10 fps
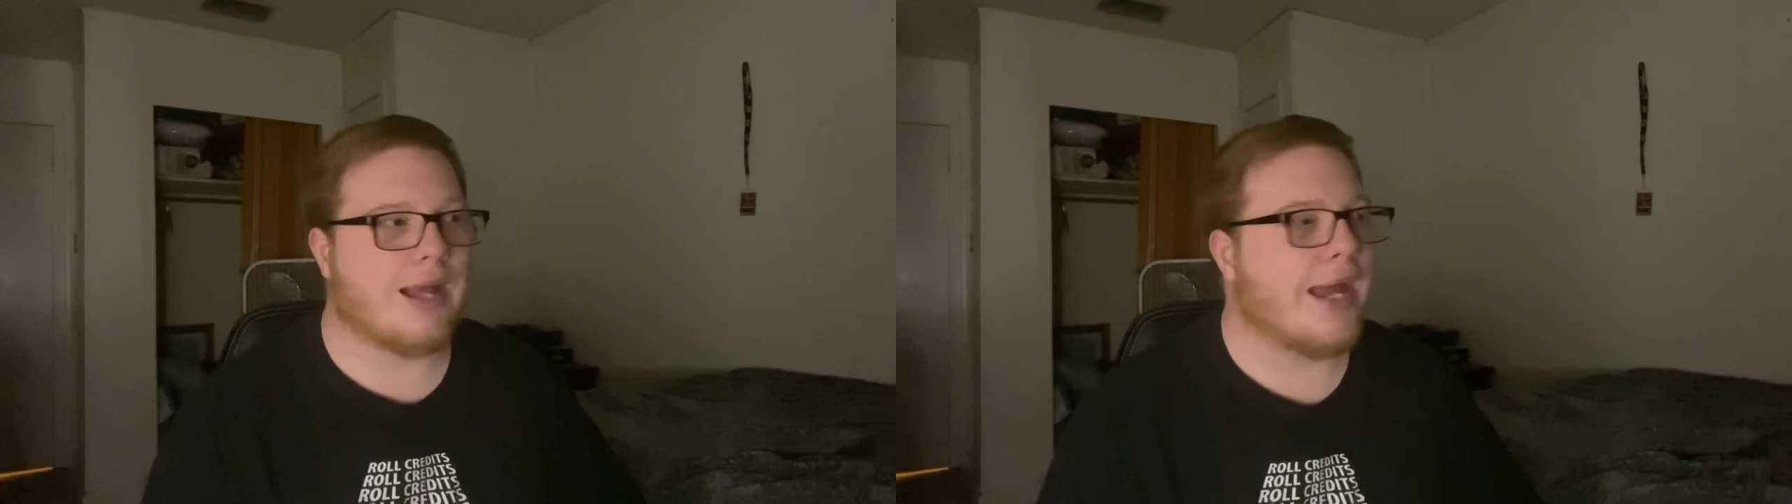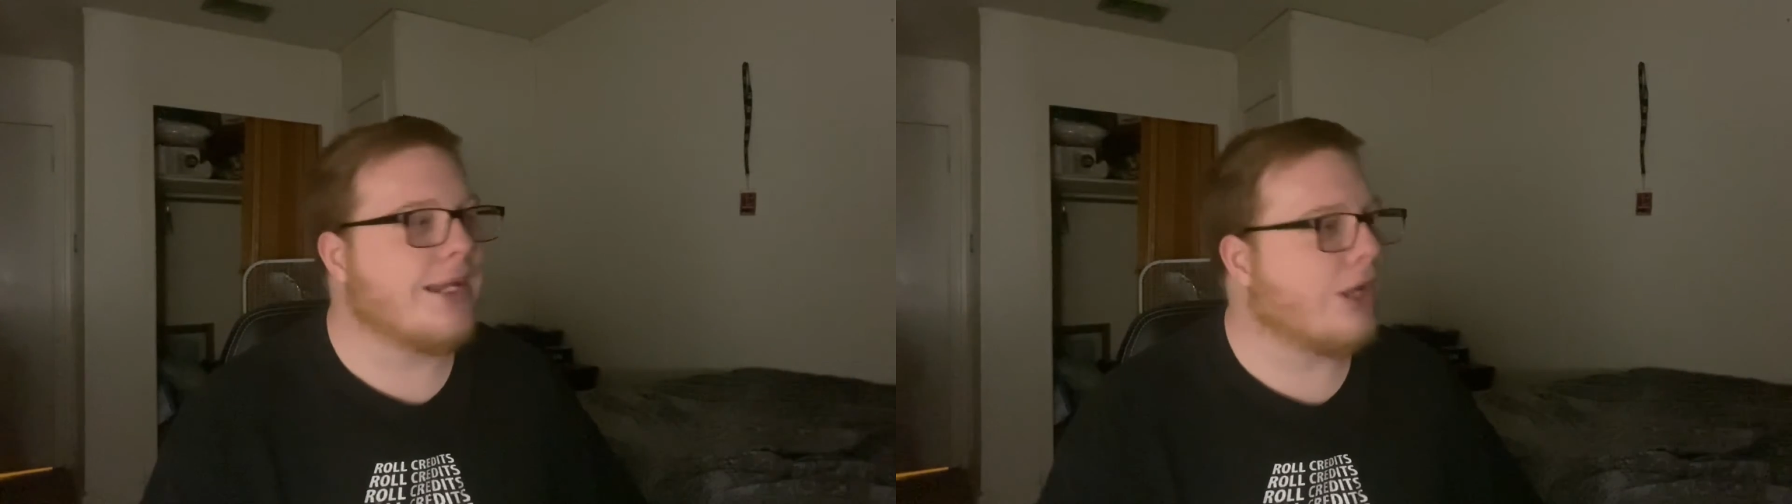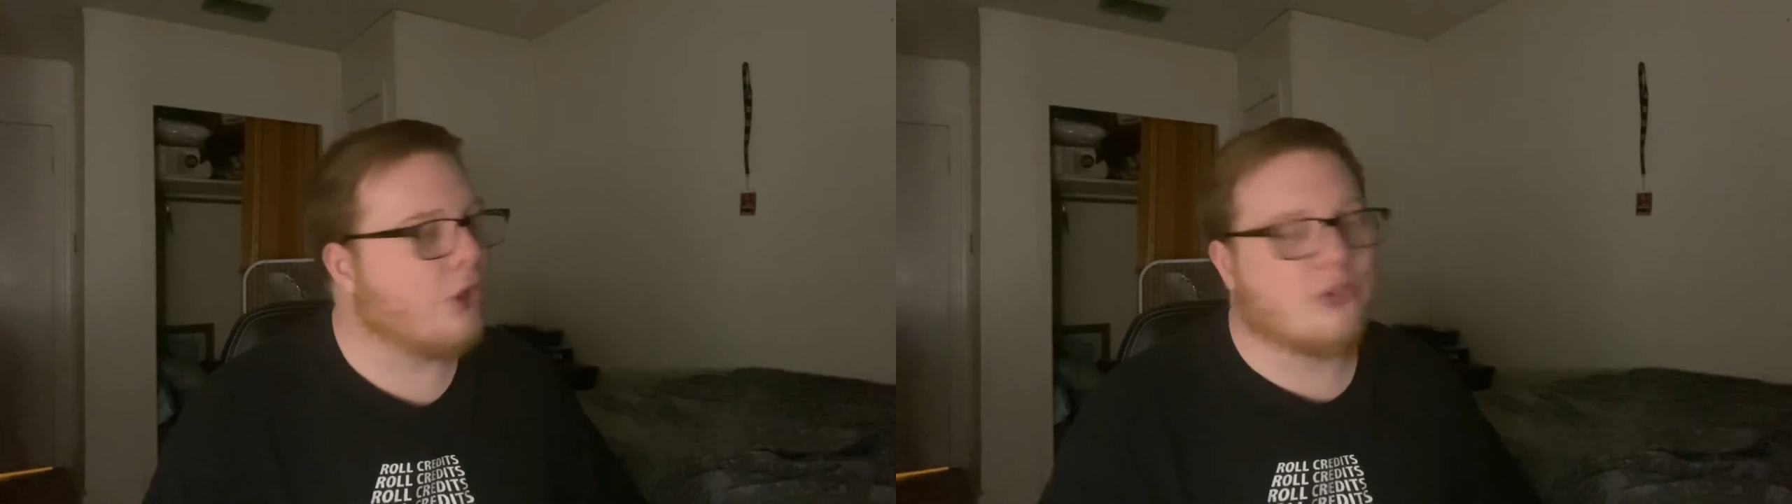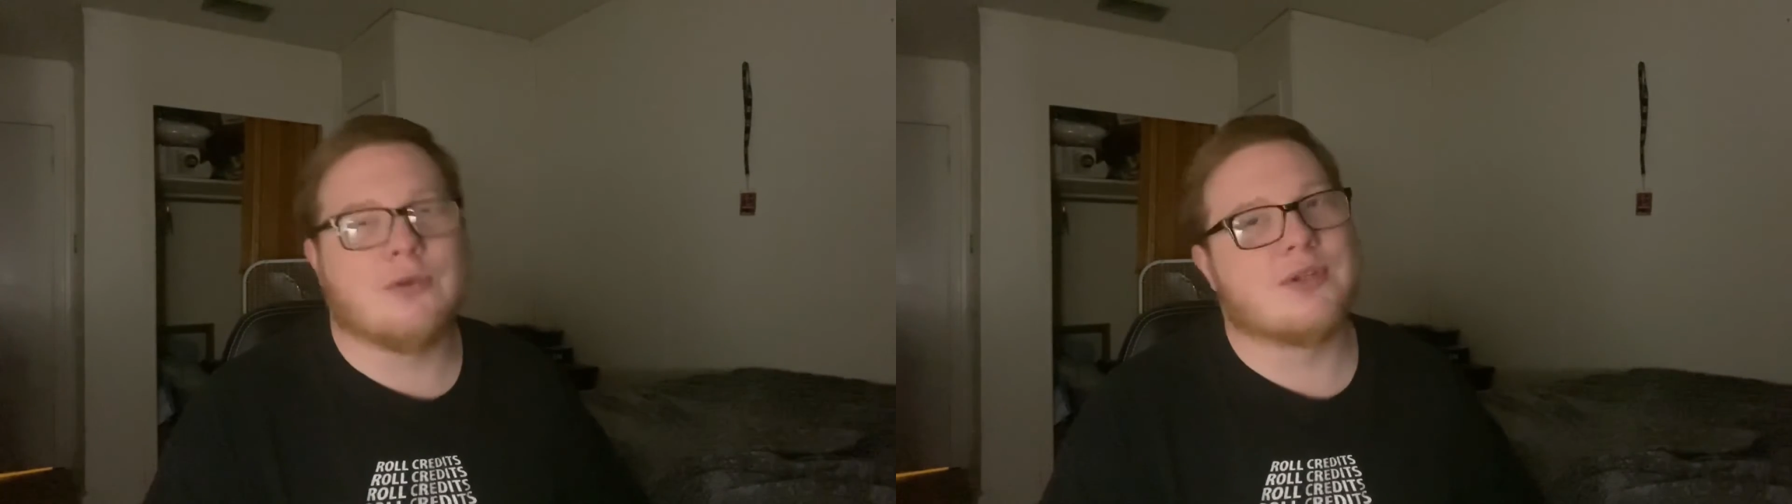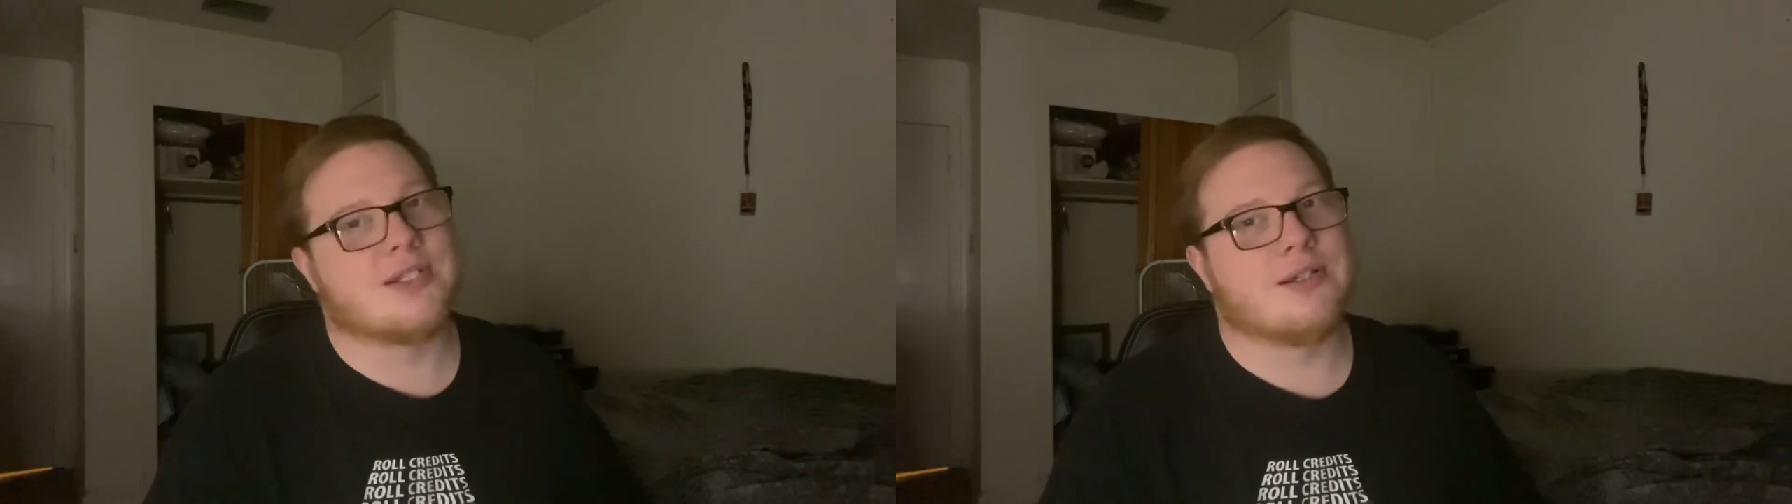I also
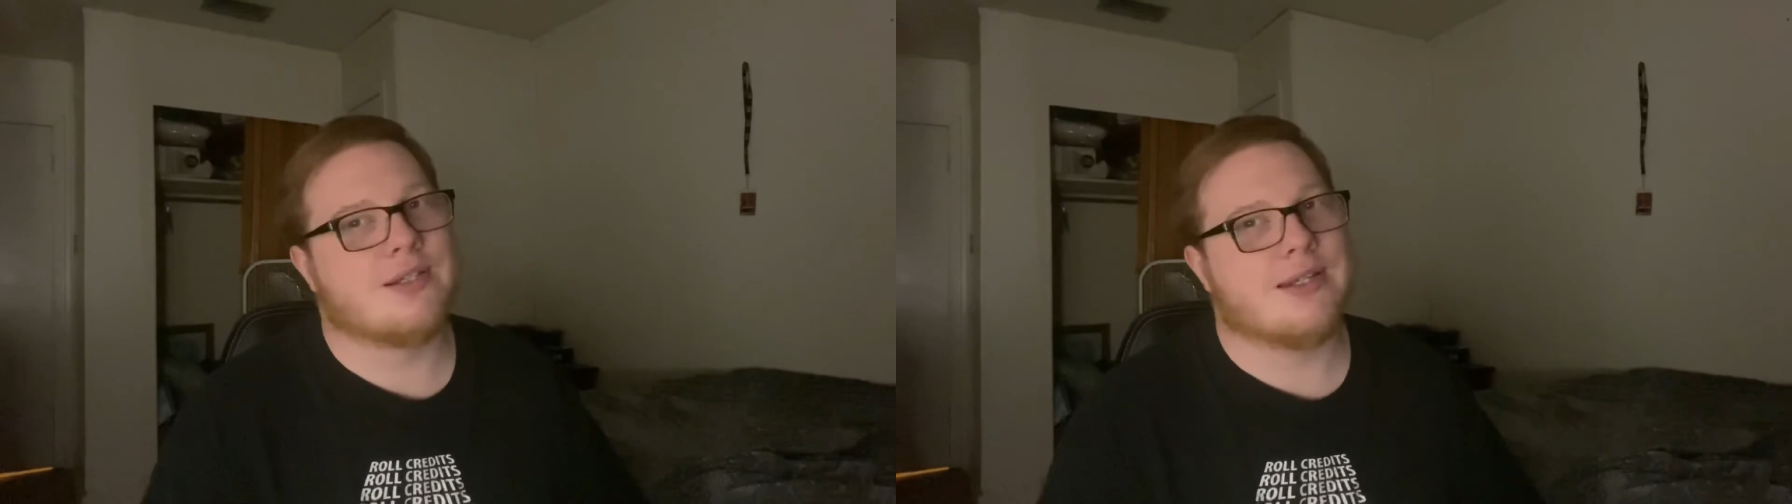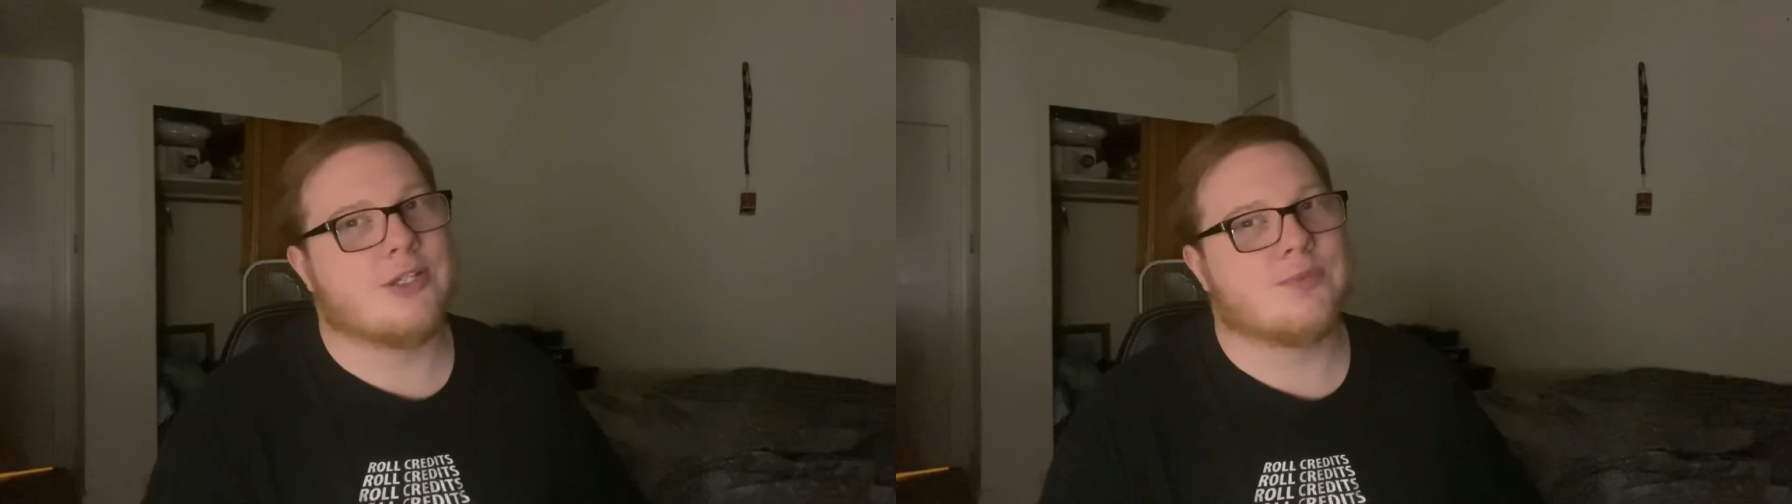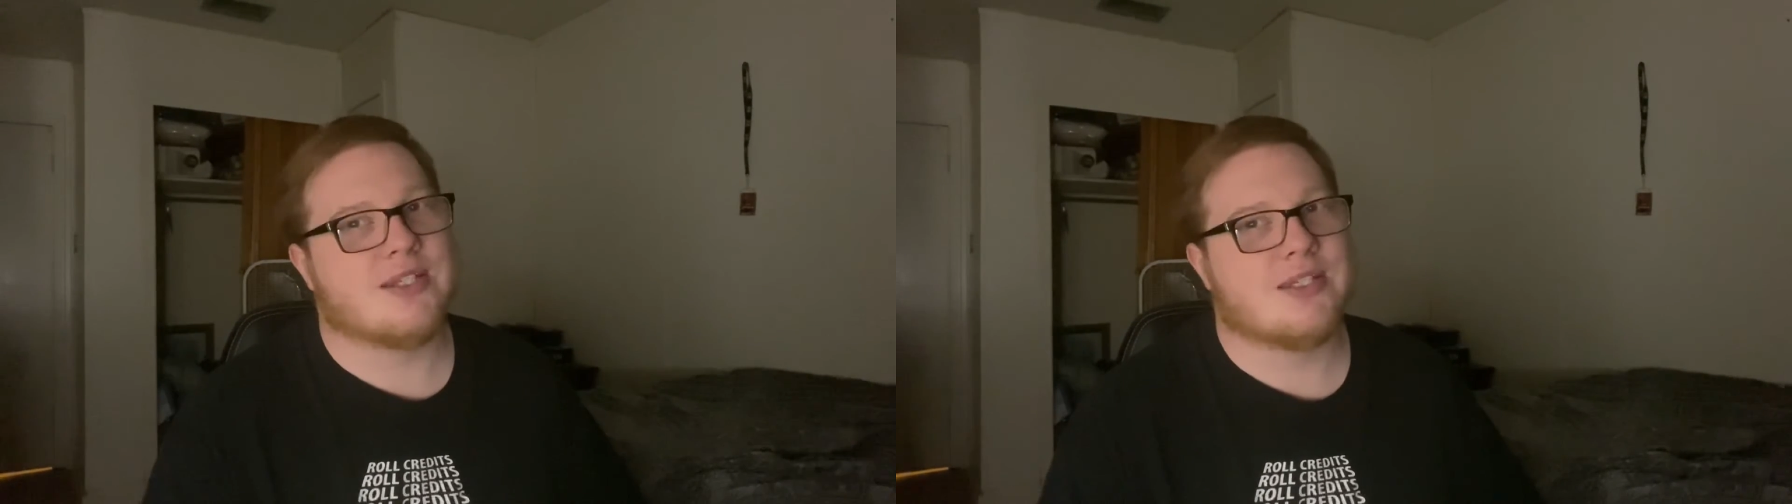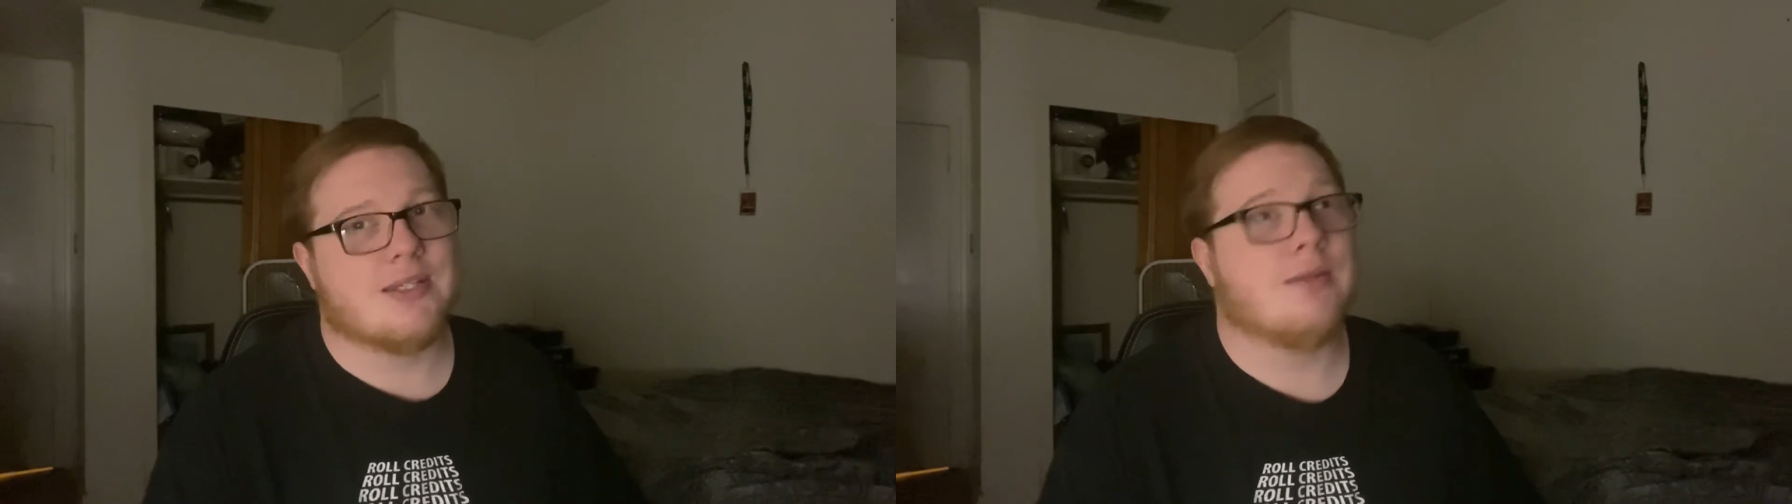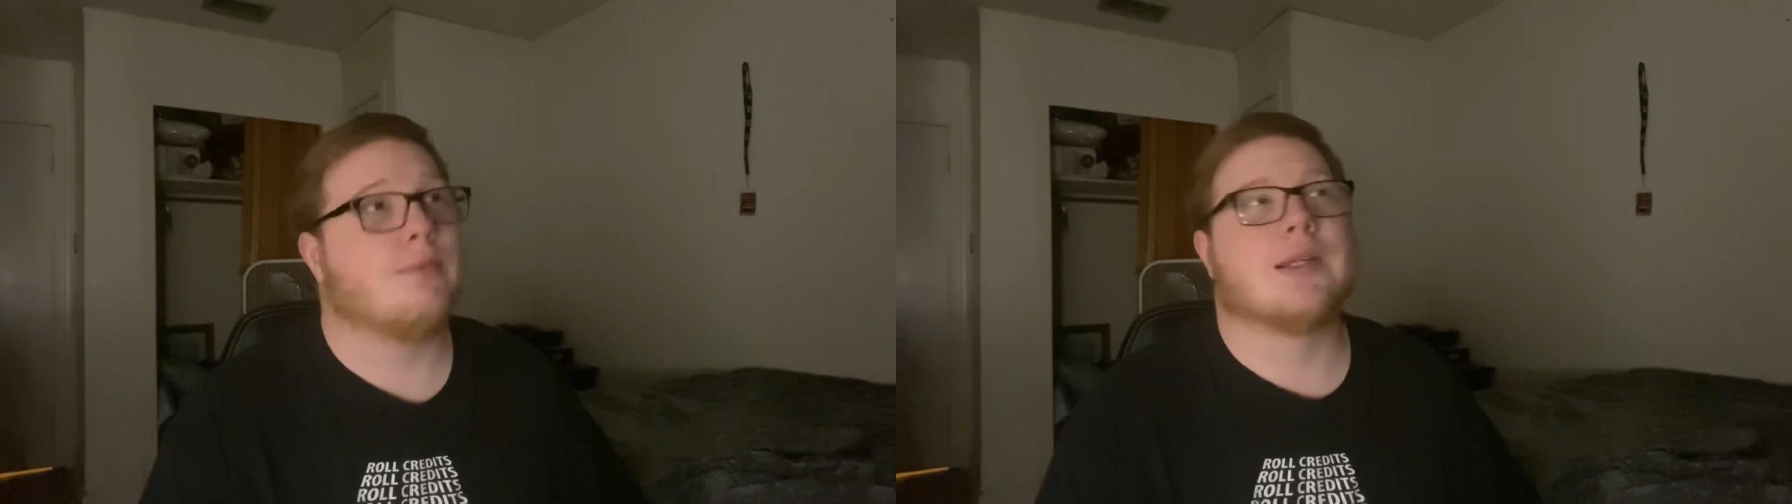wasn't on the edge of my
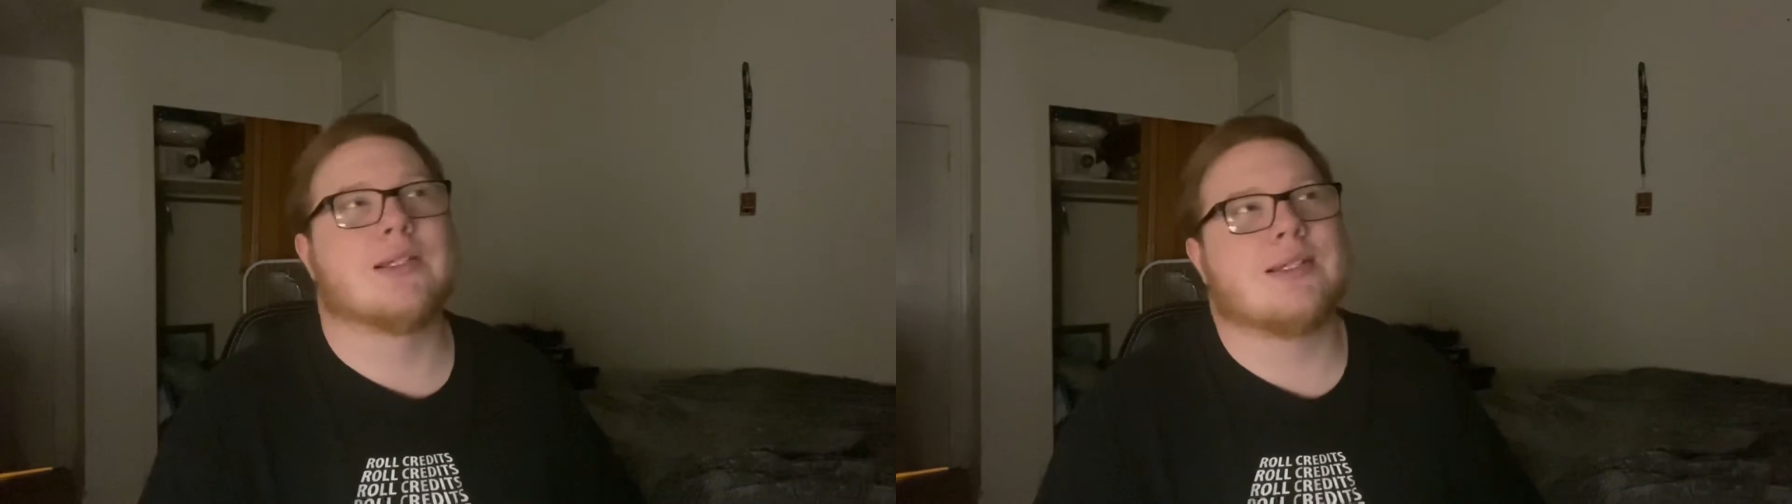seat because,